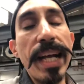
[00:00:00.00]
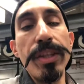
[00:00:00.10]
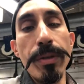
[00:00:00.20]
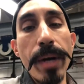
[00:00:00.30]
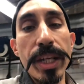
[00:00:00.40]

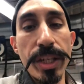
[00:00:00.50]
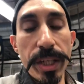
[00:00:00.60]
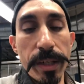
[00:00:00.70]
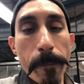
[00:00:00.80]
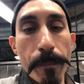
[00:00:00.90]
that
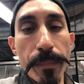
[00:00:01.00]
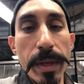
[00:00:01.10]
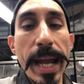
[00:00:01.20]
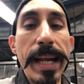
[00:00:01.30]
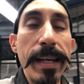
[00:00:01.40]
direction.
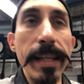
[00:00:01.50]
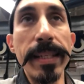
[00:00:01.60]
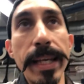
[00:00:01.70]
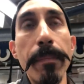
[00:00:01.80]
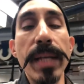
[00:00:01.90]
And at
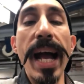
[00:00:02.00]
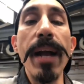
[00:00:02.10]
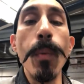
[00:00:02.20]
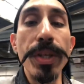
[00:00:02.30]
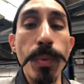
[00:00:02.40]
the same
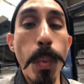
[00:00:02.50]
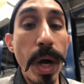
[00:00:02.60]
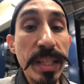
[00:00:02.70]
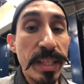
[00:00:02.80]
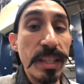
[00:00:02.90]
time, which
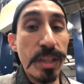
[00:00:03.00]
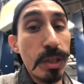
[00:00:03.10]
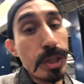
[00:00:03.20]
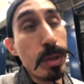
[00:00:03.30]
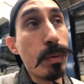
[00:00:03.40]
wants us
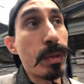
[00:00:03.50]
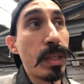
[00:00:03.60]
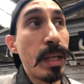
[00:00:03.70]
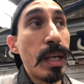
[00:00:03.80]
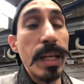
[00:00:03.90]
to choose